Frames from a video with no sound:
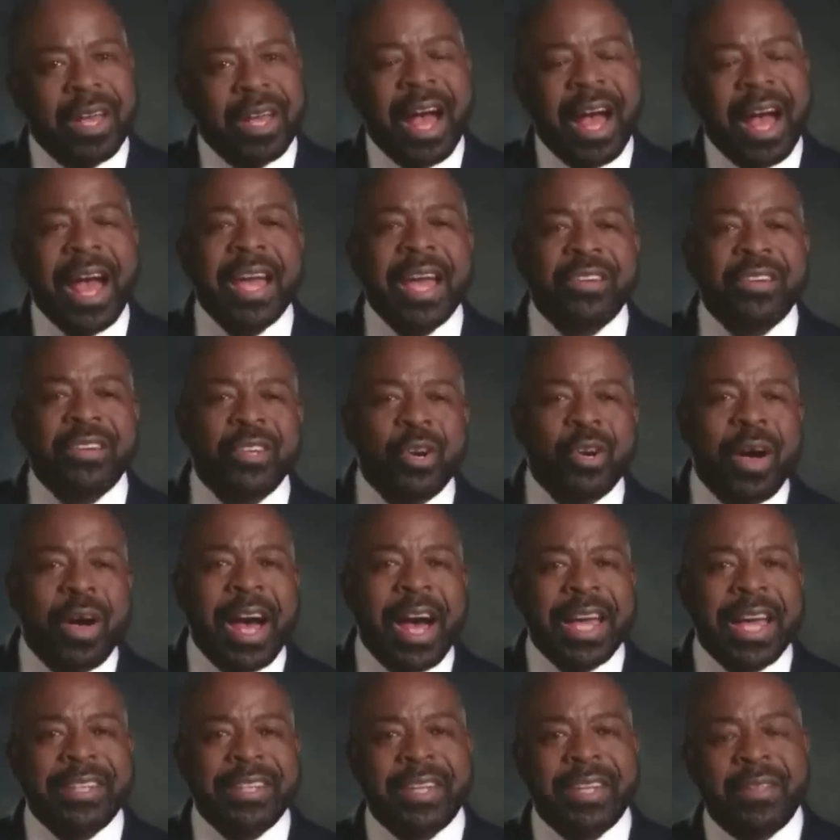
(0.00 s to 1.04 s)
I had no
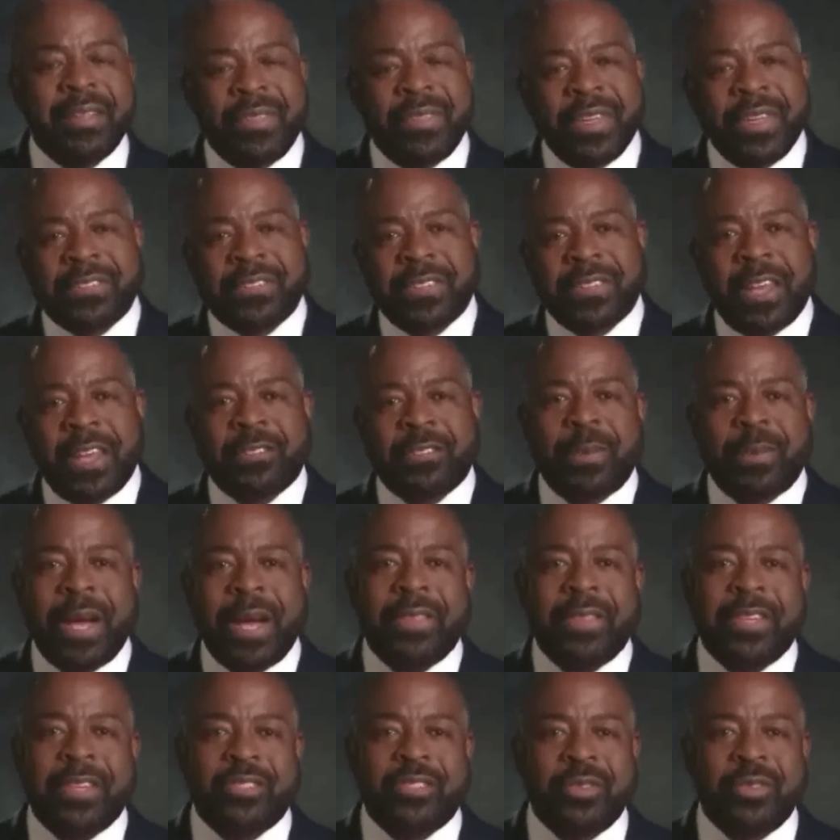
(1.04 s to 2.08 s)
idea this Les
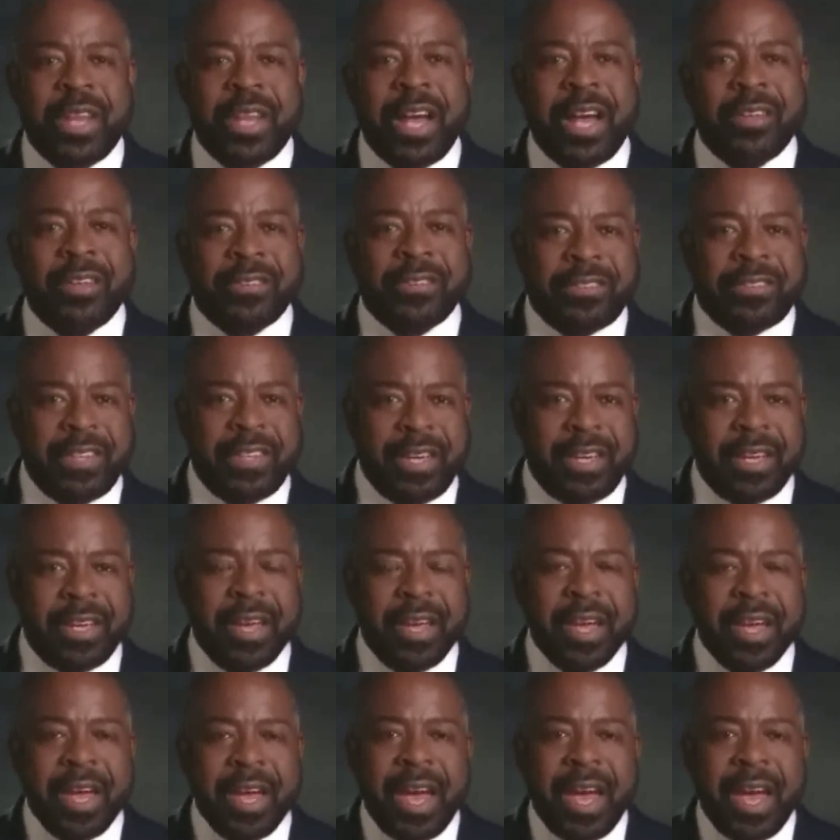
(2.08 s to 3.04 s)
Brown that you now see